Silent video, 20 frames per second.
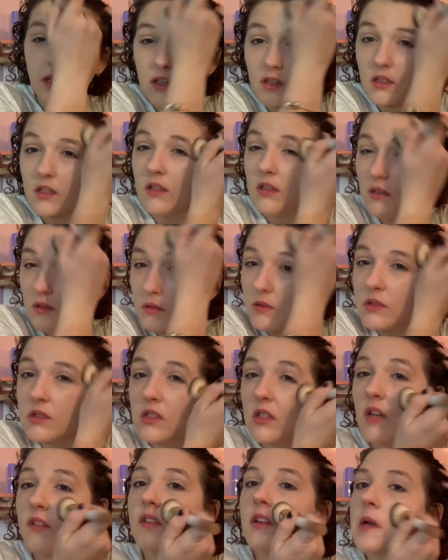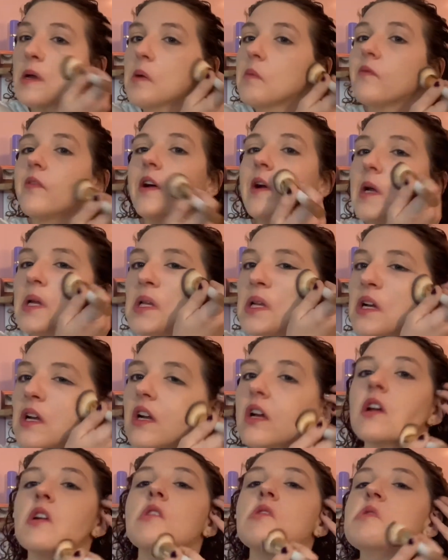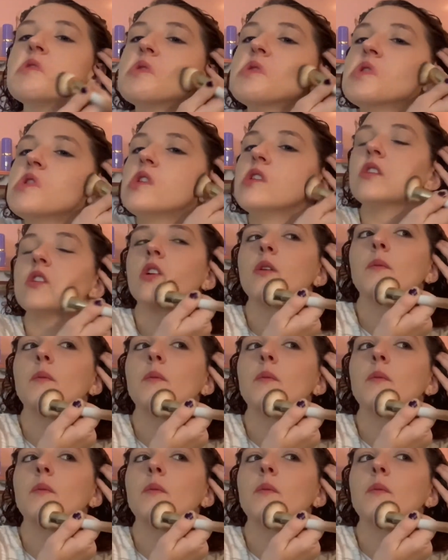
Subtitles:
goose. You have to come find her. So I'm